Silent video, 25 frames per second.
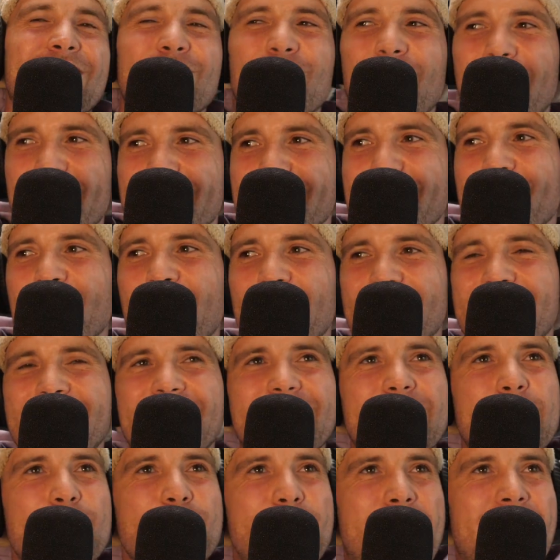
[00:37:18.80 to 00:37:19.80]
well as
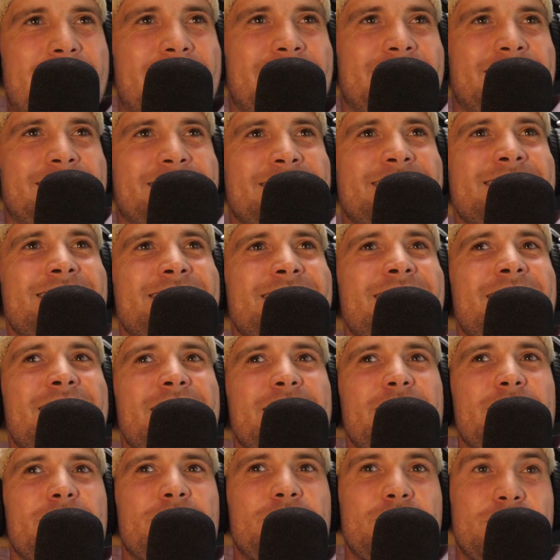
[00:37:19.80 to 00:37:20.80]
watching the bands,
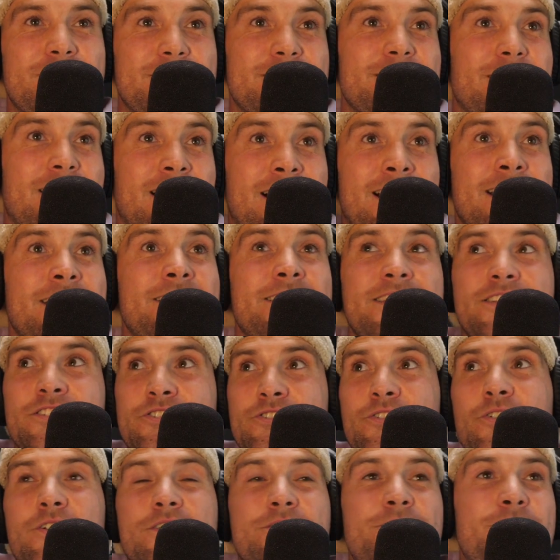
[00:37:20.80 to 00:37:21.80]
because I
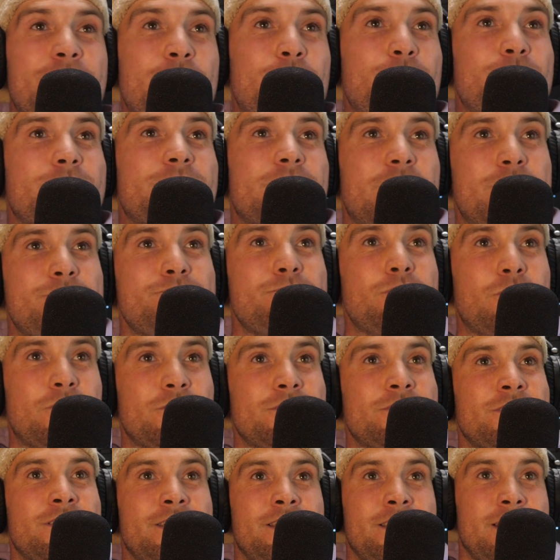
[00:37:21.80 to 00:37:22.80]
enjoy film so
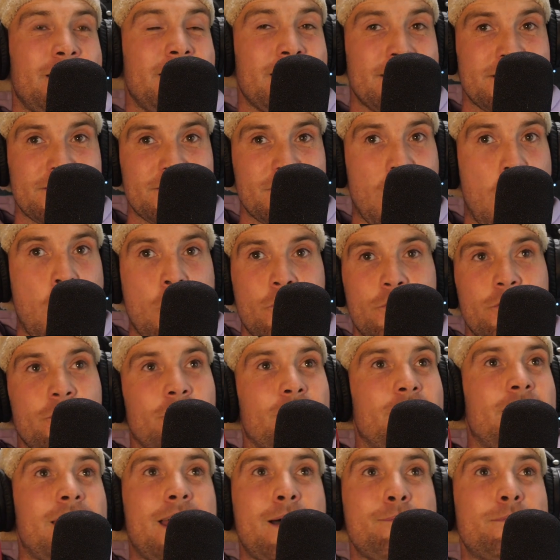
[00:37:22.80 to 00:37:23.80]
much, and it is only
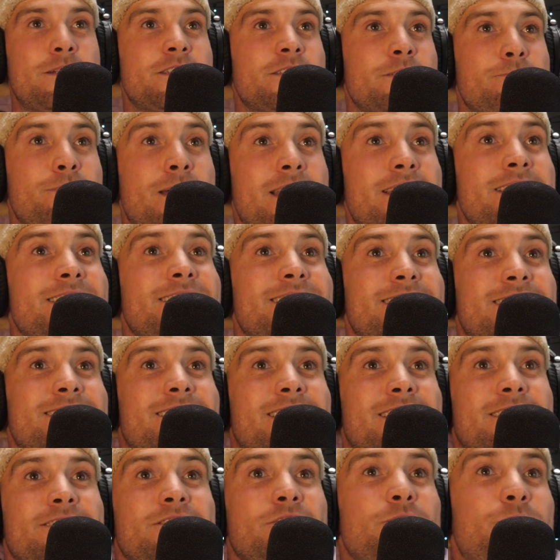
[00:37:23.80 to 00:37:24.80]
on an amateur basis
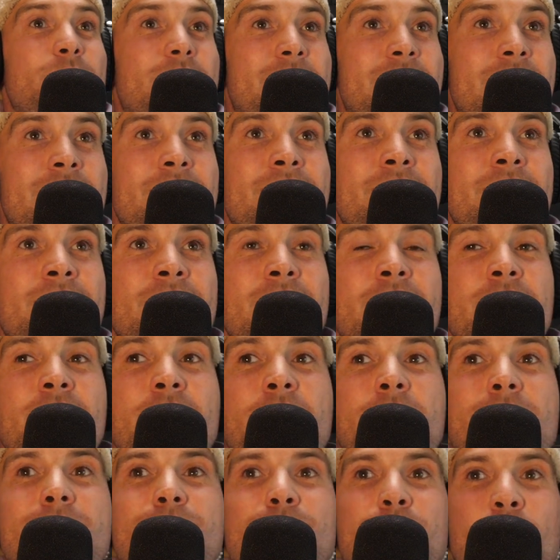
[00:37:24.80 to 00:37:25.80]
I do it,
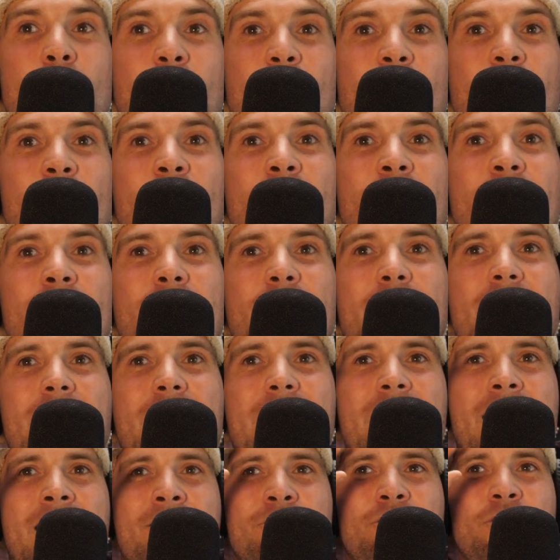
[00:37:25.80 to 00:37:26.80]
but
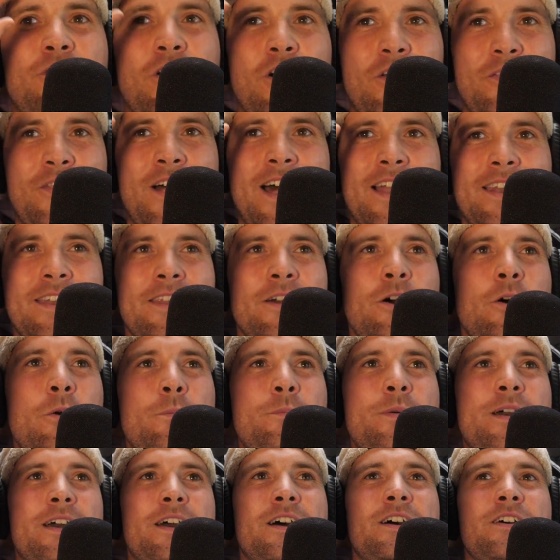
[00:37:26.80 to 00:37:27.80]
I've got that little
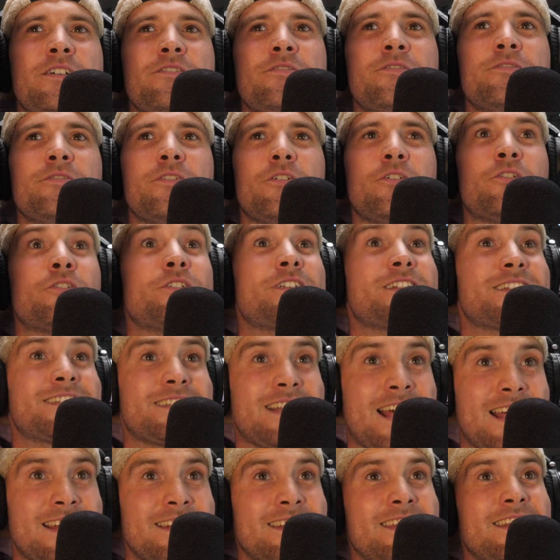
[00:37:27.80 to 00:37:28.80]
bit of
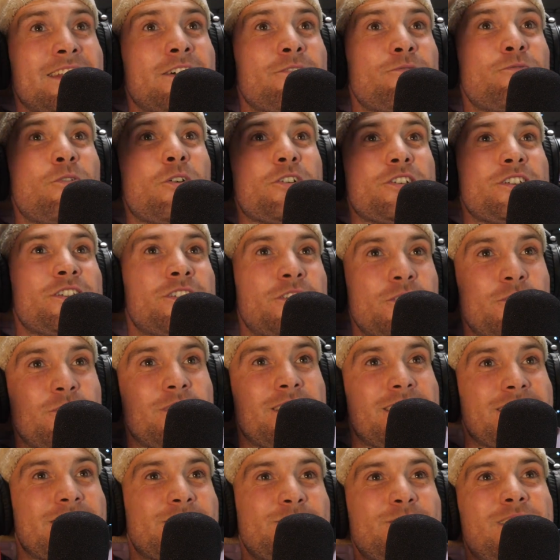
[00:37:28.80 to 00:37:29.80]
understanding of what you're
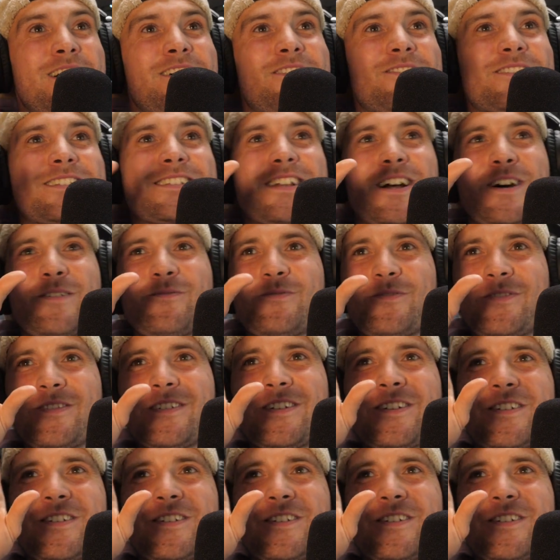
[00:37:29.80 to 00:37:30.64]
doing as well, so I'm